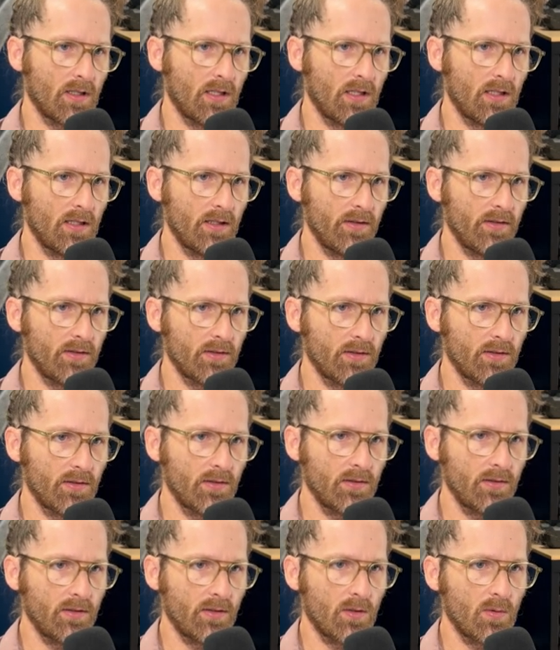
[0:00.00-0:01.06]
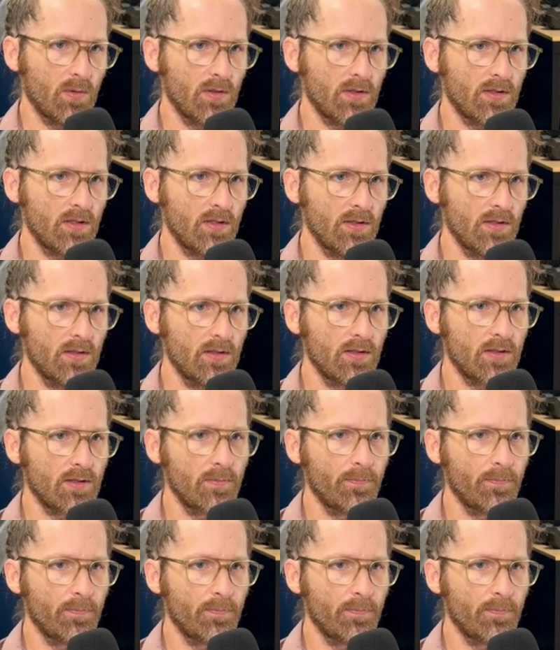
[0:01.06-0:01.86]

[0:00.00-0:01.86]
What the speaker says: on the early courses.